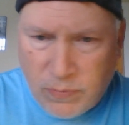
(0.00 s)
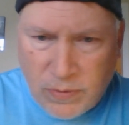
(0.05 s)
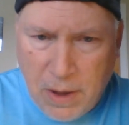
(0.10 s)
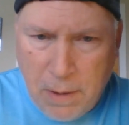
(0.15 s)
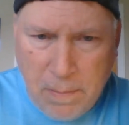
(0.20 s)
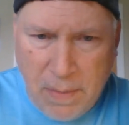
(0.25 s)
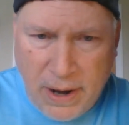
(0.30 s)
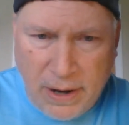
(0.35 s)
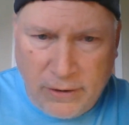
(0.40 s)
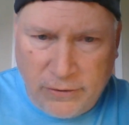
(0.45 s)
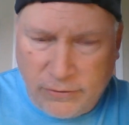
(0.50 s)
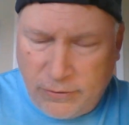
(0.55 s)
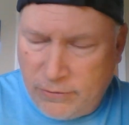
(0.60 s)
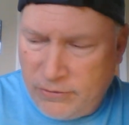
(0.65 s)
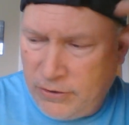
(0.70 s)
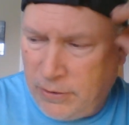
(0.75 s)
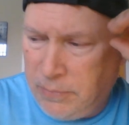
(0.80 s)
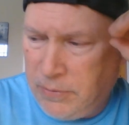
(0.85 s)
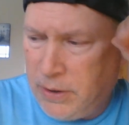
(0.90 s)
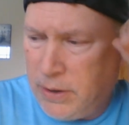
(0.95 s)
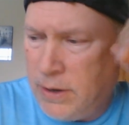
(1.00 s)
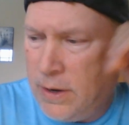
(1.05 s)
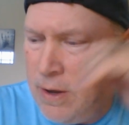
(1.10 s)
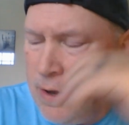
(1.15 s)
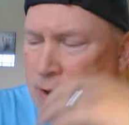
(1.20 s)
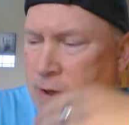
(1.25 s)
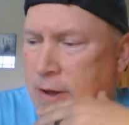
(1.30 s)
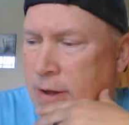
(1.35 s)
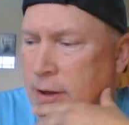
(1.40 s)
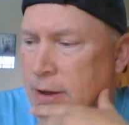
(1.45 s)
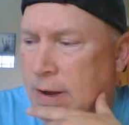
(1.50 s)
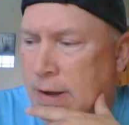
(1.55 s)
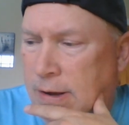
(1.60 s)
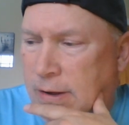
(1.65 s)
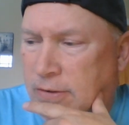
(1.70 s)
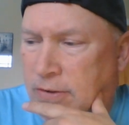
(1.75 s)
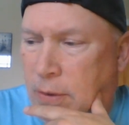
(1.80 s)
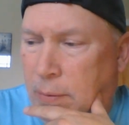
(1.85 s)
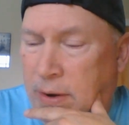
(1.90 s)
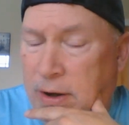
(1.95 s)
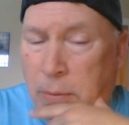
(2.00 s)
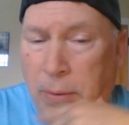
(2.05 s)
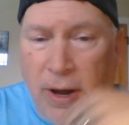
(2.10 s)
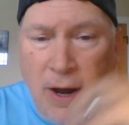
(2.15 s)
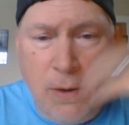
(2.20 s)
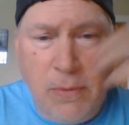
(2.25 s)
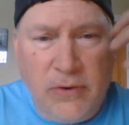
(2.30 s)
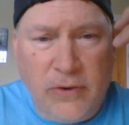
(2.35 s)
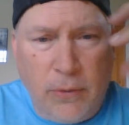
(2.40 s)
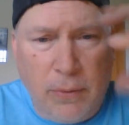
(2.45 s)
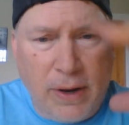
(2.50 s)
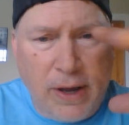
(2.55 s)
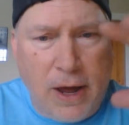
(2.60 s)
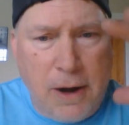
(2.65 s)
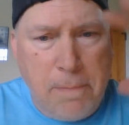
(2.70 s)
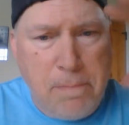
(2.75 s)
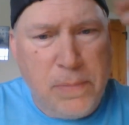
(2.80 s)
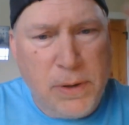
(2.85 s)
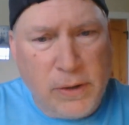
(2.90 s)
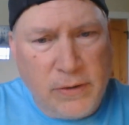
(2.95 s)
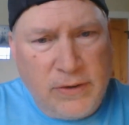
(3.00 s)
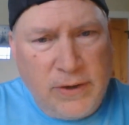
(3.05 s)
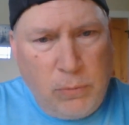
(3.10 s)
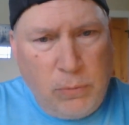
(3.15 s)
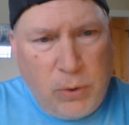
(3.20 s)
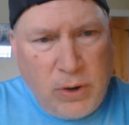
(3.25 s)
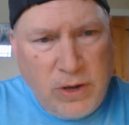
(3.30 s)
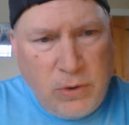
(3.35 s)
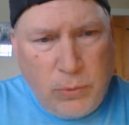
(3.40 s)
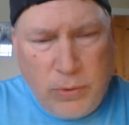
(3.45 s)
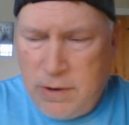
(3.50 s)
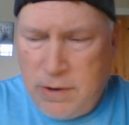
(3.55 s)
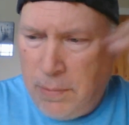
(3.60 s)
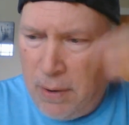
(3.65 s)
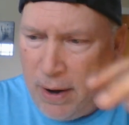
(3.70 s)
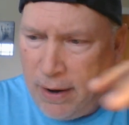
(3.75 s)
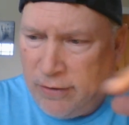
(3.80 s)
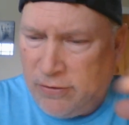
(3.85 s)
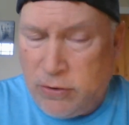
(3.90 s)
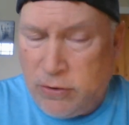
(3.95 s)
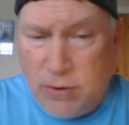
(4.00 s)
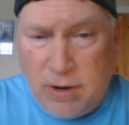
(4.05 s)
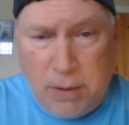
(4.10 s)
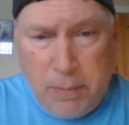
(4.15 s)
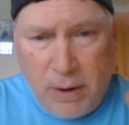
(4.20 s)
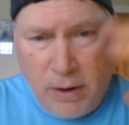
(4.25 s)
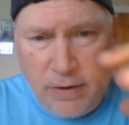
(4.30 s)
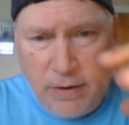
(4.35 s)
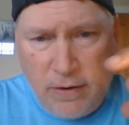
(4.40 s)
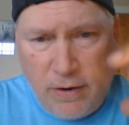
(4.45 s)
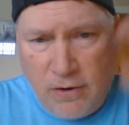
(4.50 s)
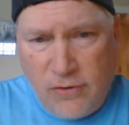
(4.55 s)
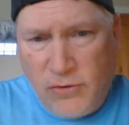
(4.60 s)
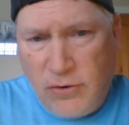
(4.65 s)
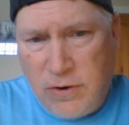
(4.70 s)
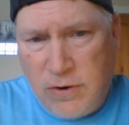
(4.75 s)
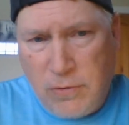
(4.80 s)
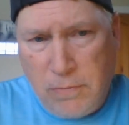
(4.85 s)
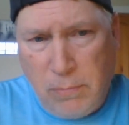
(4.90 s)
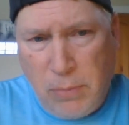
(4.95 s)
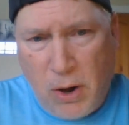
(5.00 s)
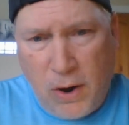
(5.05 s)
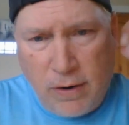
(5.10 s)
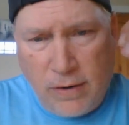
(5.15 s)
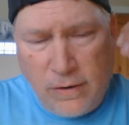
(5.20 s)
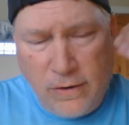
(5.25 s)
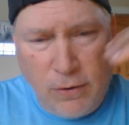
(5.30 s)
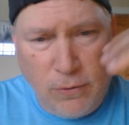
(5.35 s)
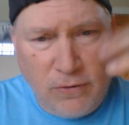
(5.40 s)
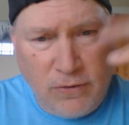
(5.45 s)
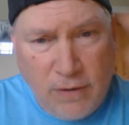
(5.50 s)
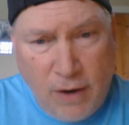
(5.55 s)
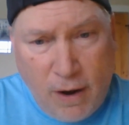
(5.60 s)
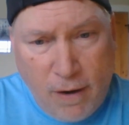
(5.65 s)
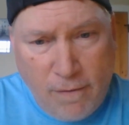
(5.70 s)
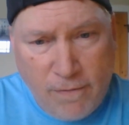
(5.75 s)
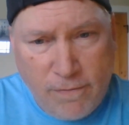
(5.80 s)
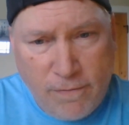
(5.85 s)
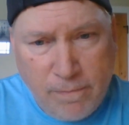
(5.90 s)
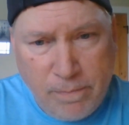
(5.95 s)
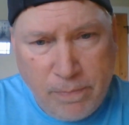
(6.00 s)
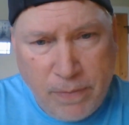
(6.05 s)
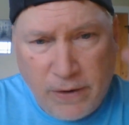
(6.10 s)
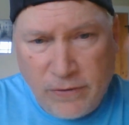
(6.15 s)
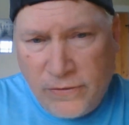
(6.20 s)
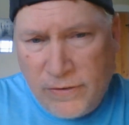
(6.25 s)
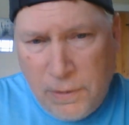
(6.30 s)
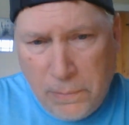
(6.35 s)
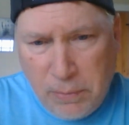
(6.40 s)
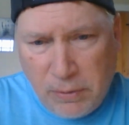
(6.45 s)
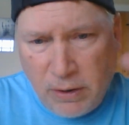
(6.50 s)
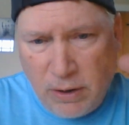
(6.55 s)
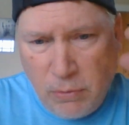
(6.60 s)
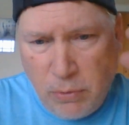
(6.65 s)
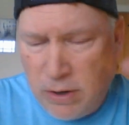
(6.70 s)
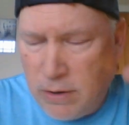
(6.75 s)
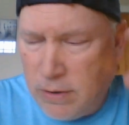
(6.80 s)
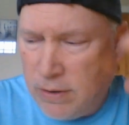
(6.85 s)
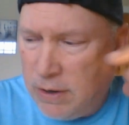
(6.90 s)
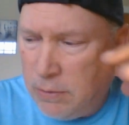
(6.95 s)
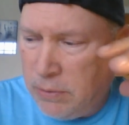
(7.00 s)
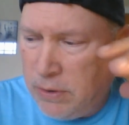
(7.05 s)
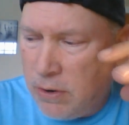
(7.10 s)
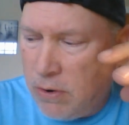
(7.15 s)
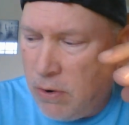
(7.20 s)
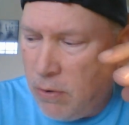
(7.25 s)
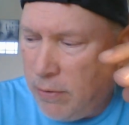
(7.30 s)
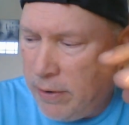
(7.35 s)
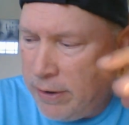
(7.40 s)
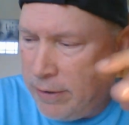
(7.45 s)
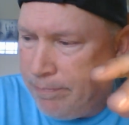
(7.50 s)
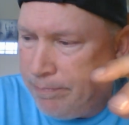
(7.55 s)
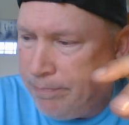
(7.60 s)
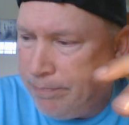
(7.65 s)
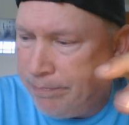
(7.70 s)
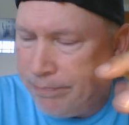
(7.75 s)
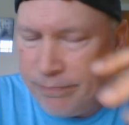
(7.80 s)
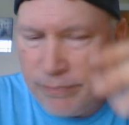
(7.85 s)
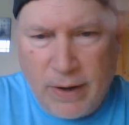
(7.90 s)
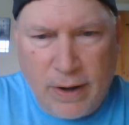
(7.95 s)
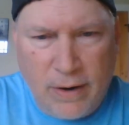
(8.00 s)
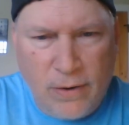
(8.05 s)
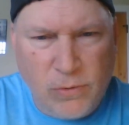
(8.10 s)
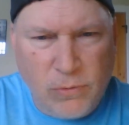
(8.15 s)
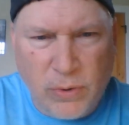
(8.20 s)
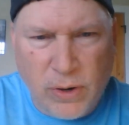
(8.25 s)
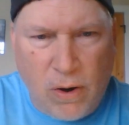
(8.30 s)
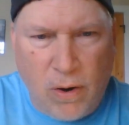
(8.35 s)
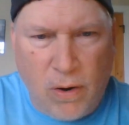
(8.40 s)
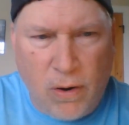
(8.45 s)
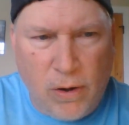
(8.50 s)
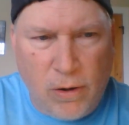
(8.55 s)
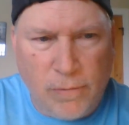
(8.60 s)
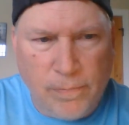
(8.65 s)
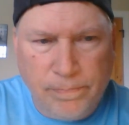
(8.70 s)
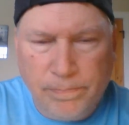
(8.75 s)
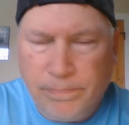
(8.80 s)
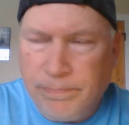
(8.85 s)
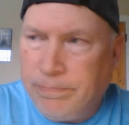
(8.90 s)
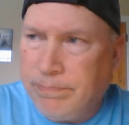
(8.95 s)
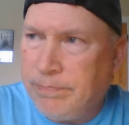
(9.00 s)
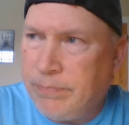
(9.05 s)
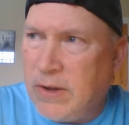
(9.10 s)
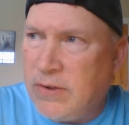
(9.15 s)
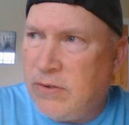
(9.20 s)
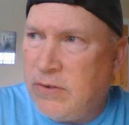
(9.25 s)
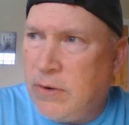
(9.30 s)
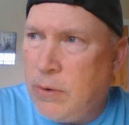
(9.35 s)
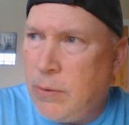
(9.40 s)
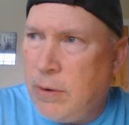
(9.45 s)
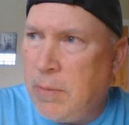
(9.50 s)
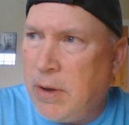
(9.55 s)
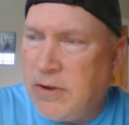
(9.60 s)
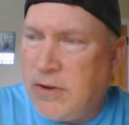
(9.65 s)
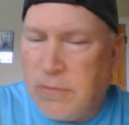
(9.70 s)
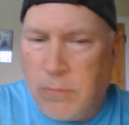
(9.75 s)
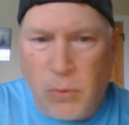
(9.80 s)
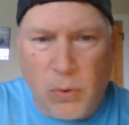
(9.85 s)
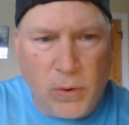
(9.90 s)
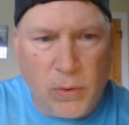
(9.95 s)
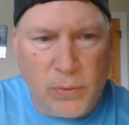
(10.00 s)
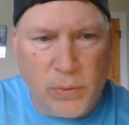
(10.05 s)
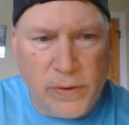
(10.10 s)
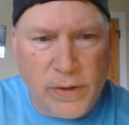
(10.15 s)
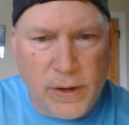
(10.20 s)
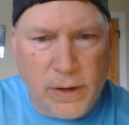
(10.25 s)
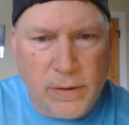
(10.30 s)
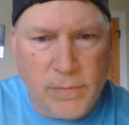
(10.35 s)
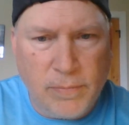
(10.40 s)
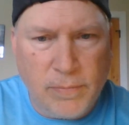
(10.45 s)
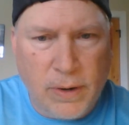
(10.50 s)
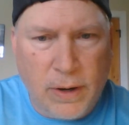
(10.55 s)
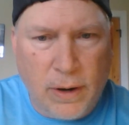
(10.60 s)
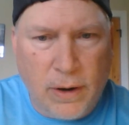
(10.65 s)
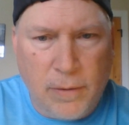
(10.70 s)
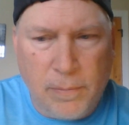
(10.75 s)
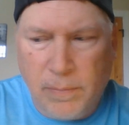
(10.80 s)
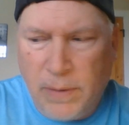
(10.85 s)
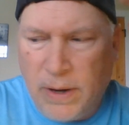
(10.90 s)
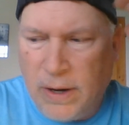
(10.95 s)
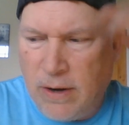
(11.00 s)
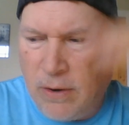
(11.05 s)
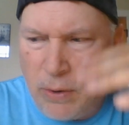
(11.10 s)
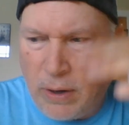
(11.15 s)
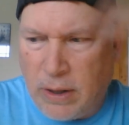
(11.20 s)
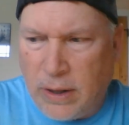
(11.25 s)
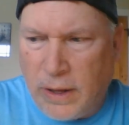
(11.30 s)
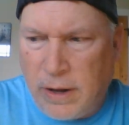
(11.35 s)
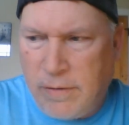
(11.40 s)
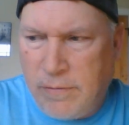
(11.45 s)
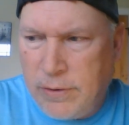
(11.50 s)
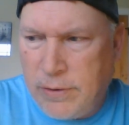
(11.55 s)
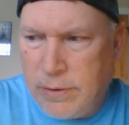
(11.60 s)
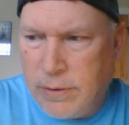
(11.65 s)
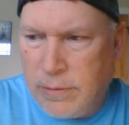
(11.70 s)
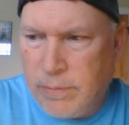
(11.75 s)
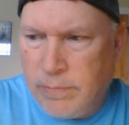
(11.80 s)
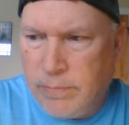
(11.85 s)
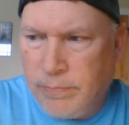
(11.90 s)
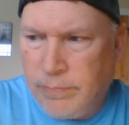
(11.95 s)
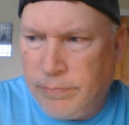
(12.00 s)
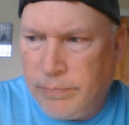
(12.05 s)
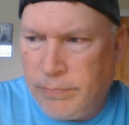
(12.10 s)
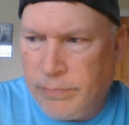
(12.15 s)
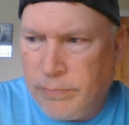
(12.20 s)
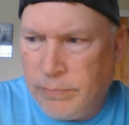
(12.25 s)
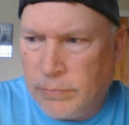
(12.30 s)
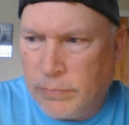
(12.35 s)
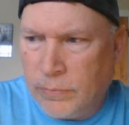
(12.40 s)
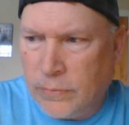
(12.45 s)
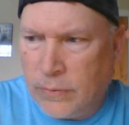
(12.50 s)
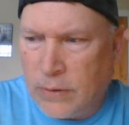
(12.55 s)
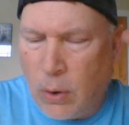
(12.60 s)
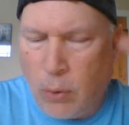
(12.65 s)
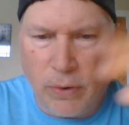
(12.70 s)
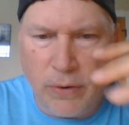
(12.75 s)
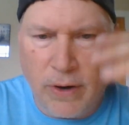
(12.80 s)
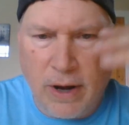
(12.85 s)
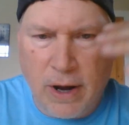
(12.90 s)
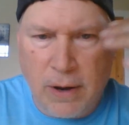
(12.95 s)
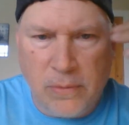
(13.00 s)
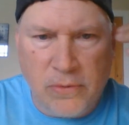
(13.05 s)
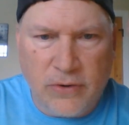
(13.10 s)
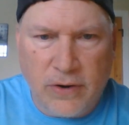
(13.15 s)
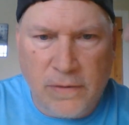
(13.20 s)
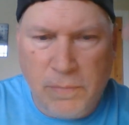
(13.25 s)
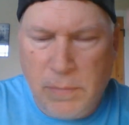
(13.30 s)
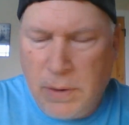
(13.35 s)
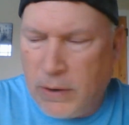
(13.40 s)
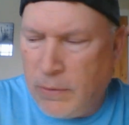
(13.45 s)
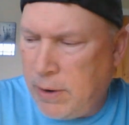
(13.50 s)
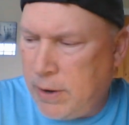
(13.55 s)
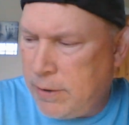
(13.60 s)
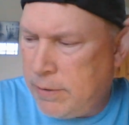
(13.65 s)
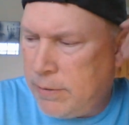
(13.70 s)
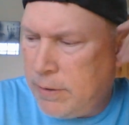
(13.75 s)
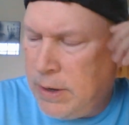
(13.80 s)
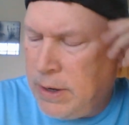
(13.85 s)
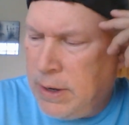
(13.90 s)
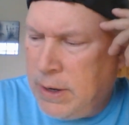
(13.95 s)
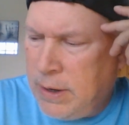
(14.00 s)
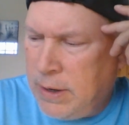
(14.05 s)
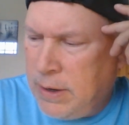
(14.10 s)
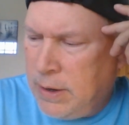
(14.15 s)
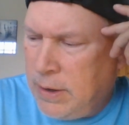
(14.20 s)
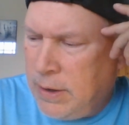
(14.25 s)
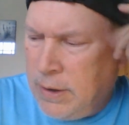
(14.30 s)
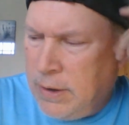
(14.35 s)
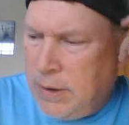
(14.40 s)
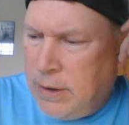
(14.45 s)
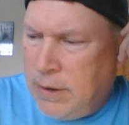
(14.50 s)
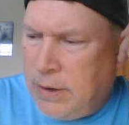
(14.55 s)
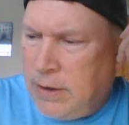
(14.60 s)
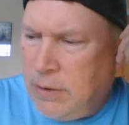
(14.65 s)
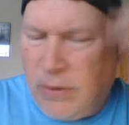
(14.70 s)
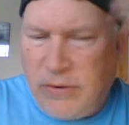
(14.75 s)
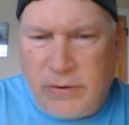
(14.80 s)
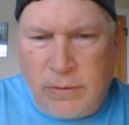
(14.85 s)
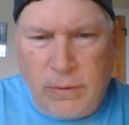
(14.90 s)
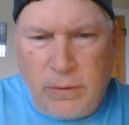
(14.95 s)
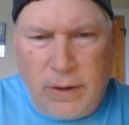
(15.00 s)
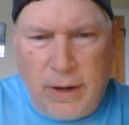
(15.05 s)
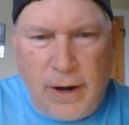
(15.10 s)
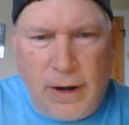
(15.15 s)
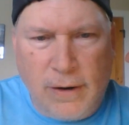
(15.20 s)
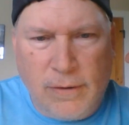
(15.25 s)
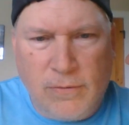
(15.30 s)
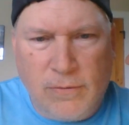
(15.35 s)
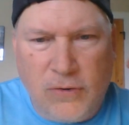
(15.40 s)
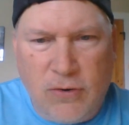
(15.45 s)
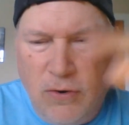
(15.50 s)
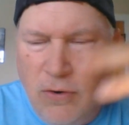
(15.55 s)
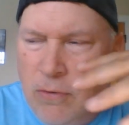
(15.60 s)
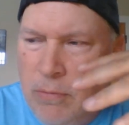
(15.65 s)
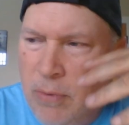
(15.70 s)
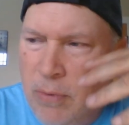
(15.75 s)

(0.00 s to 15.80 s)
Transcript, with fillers: a mace or something. So anyway, it was already kind of built in what you wanted to buy. So you came out of the dungeon, you bought new stuff. That's typically what you did with your coin. I don't recall us doing much more with it, and knowing a lot of other older gamers that have been around. There wasn't like too